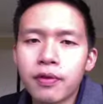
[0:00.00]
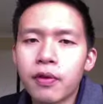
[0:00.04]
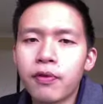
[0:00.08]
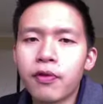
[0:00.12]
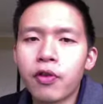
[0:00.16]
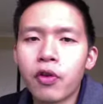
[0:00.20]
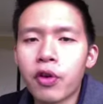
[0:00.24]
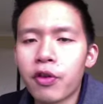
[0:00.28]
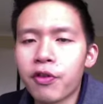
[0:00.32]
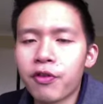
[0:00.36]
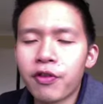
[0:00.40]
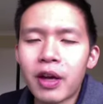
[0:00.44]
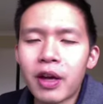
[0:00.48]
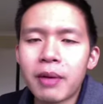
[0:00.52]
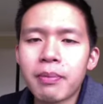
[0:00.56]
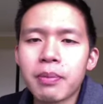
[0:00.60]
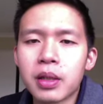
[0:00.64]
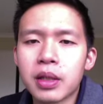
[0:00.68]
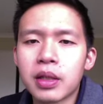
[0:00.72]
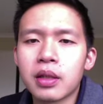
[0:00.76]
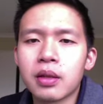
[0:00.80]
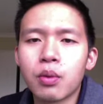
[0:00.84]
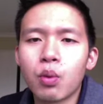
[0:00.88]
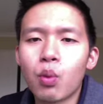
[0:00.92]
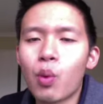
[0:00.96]
or for your
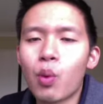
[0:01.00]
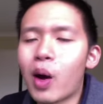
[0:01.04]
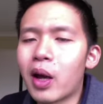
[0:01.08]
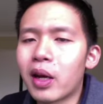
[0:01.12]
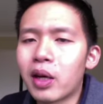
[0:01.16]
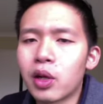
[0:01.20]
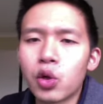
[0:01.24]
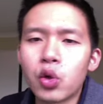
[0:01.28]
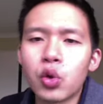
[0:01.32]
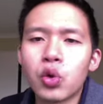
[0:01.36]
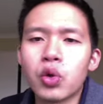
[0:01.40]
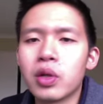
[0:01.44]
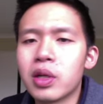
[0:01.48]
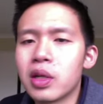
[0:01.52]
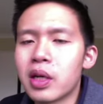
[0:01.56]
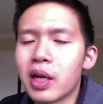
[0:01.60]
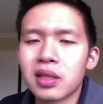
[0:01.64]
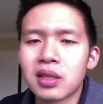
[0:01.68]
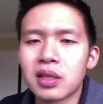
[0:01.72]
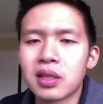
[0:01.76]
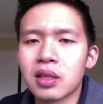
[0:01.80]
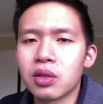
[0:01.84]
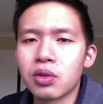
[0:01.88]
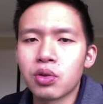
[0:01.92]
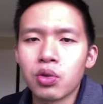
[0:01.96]
family, what good
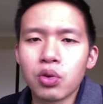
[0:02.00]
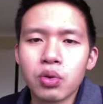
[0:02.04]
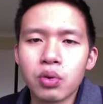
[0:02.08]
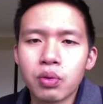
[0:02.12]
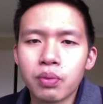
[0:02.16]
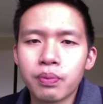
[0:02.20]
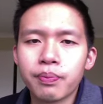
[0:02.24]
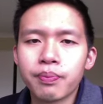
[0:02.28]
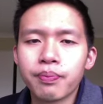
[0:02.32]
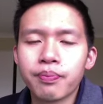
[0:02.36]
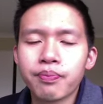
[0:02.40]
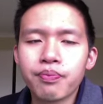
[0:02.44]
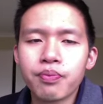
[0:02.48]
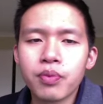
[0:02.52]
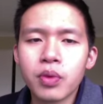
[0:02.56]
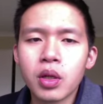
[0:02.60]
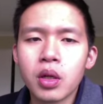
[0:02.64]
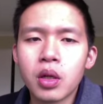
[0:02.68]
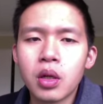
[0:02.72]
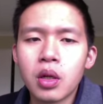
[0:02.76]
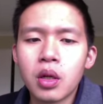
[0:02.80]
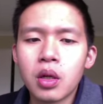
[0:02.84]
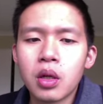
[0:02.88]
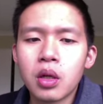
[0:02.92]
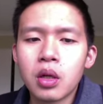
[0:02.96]
does it do?
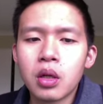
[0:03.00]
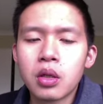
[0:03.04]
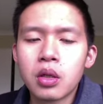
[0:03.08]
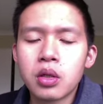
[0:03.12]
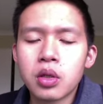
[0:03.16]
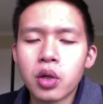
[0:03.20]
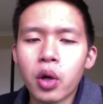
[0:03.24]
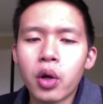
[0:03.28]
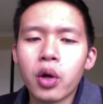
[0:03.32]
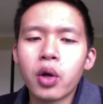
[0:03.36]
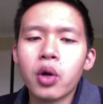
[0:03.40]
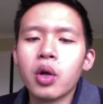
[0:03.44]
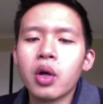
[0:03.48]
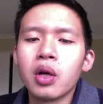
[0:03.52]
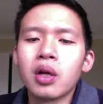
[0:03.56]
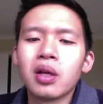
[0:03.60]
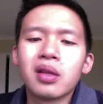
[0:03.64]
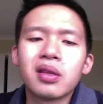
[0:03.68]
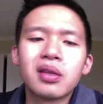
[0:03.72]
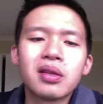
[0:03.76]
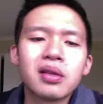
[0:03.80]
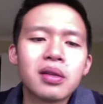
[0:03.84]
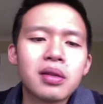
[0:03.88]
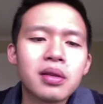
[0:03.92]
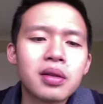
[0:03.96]
So
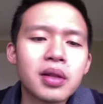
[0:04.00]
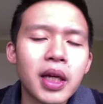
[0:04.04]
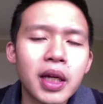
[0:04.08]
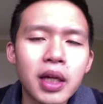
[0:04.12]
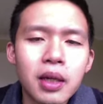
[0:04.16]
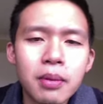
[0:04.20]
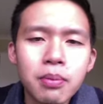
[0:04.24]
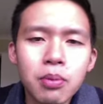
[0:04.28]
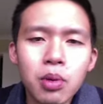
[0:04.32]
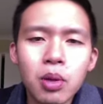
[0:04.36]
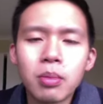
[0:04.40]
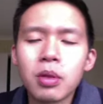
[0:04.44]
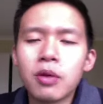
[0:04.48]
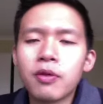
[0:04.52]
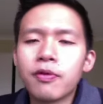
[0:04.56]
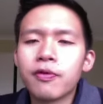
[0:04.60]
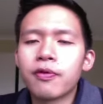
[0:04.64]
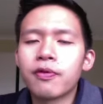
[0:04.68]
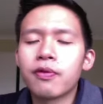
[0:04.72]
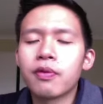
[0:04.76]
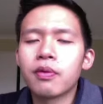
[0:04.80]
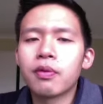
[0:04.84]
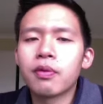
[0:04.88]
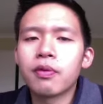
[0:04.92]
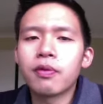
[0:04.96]
take a moment
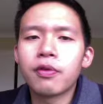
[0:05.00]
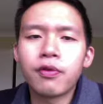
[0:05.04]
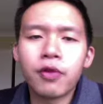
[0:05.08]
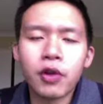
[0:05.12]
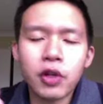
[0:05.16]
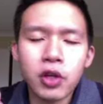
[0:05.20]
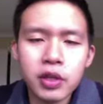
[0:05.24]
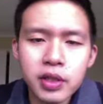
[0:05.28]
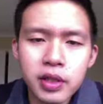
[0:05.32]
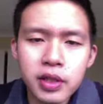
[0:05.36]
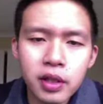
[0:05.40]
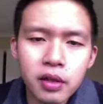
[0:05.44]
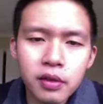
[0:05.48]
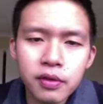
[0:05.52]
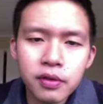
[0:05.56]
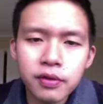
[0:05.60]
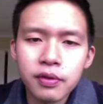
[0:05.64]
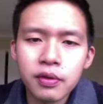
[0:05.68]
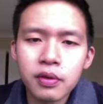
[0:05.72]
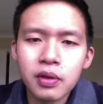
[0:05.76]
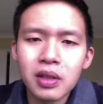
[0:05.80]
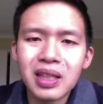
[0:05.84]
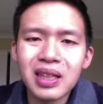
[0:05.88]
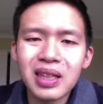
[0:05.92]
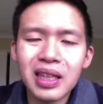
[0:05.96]
for yourself,
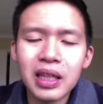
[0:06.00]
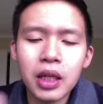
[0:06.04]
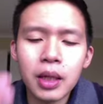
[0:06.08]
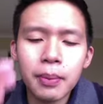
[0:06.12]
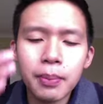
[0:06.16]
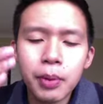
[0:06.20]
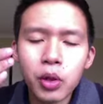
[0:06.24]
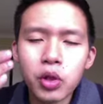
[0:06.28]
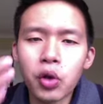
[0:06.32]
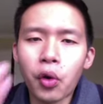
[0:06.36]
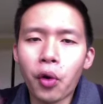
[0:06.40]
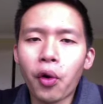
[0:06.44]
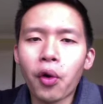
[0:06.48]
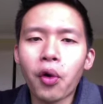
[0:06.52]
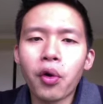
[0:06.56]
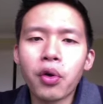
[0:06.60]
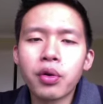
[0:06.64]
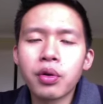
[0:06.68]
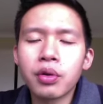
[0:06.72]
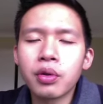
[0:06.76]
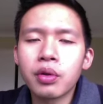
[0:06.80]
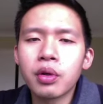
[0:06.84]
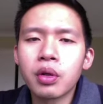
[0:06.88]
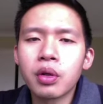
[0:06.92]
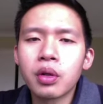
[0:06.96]
think about your
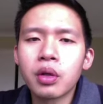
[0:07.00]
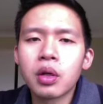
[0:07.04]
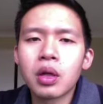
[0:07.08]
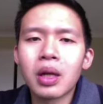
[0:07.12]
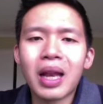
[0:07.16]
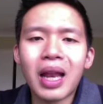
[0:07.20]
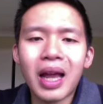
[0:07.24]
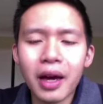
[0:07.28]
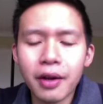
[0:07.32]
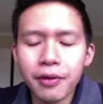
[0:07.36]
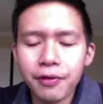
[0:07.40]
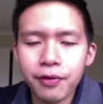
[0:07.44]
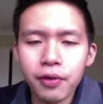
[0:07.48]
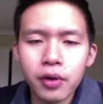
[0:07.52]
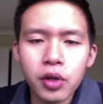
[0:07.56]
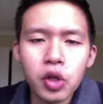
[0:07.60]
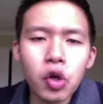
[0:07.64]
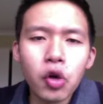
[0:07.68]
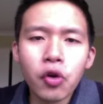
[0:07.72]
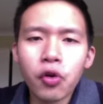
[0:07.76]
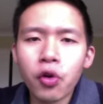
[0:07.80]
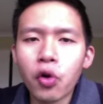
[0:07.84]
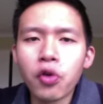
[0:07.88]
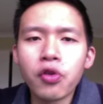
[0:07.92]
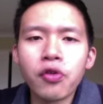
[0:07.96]
own life,
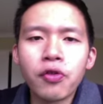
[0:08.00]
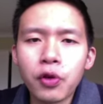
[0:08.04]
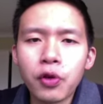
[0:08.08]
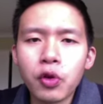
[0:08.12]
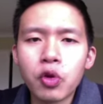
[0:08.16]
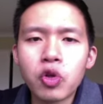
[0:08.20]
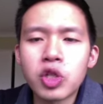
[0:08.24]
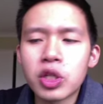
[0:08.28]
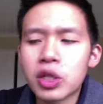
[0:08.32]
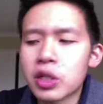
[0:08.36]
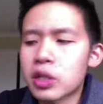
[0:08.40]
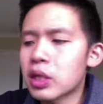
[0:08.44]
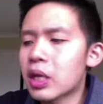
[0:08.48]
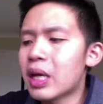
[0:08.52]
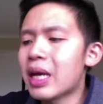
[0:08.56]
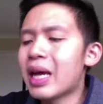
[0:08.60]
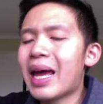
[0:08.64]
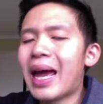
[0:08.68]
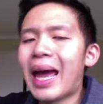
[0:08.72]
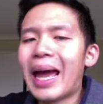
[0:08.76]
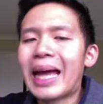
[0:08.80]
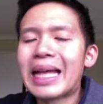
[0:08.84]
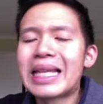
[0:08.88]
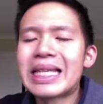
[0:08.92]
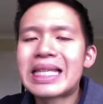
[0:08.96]
your own futures,
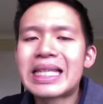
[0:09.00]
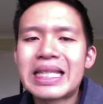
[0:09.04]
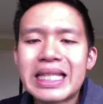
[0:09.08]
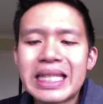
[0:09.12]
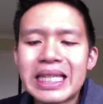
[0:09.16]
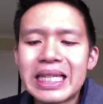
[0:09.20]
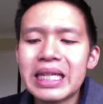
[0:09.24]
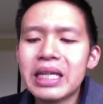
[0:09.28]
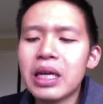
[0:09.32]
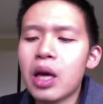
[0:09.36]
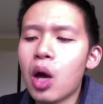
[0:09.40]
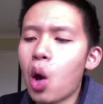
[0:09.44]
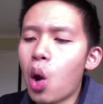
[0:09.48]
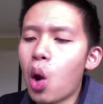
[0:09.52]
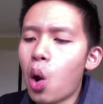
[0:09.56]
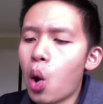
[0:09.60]
and see,